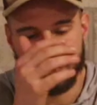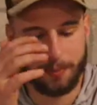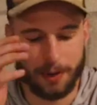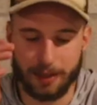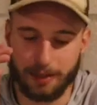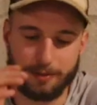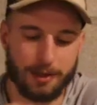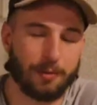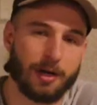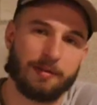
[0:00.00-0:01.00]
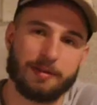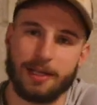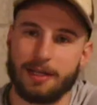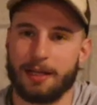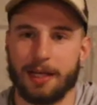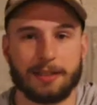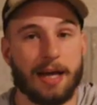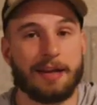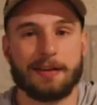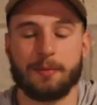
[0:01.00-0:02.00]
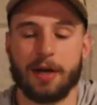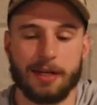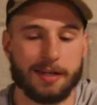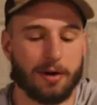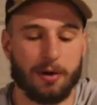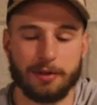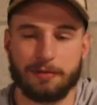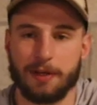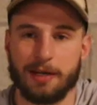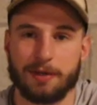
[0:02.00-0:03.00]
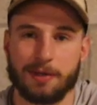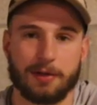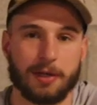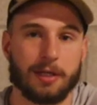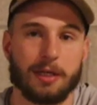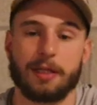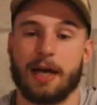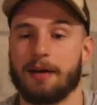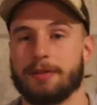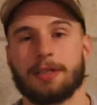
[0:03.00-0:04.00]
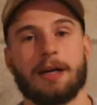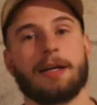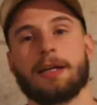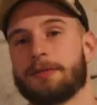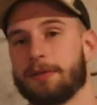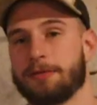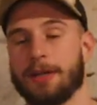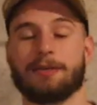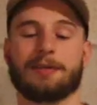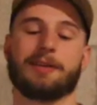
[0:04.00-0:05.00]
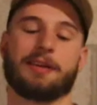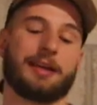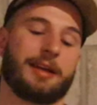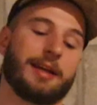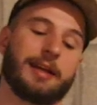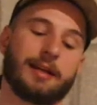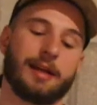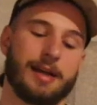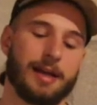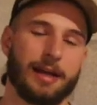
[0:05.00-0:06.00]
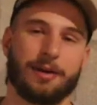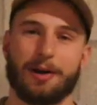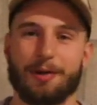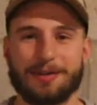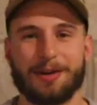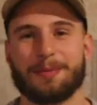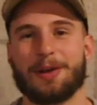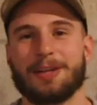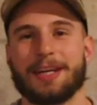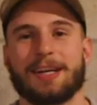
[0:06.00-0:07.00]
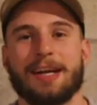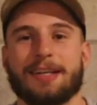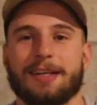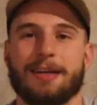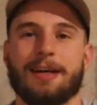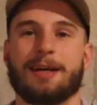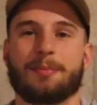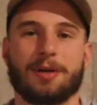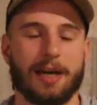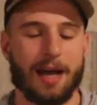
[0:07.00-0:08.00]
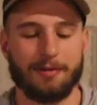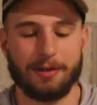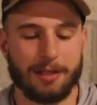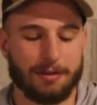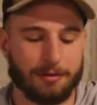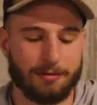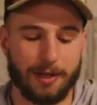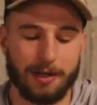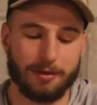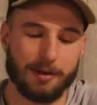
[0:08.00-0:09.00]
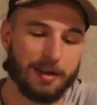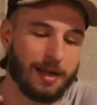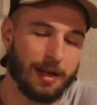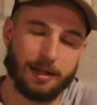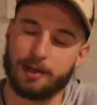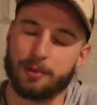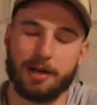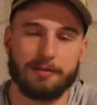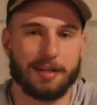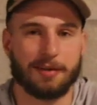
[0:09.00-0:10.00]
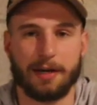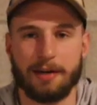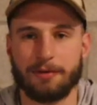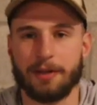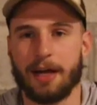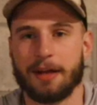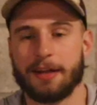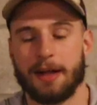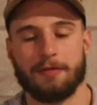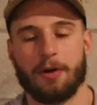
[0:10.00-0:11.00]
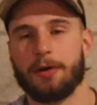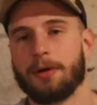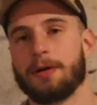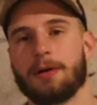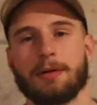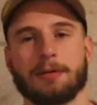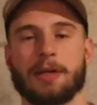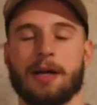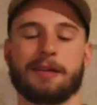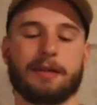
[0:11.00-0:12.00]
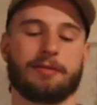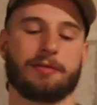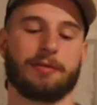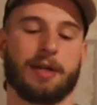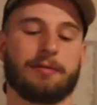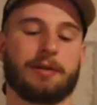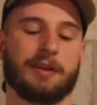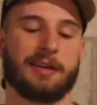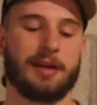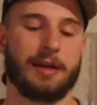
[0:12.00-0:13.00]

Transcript: But Liquid IV like tastes amazing. All their flavors are good. They have a ton of different flavors. Again, I always talk about like changing it up or like having the different flavors. Liquid IV is great for that because they have all kinds of different flavors.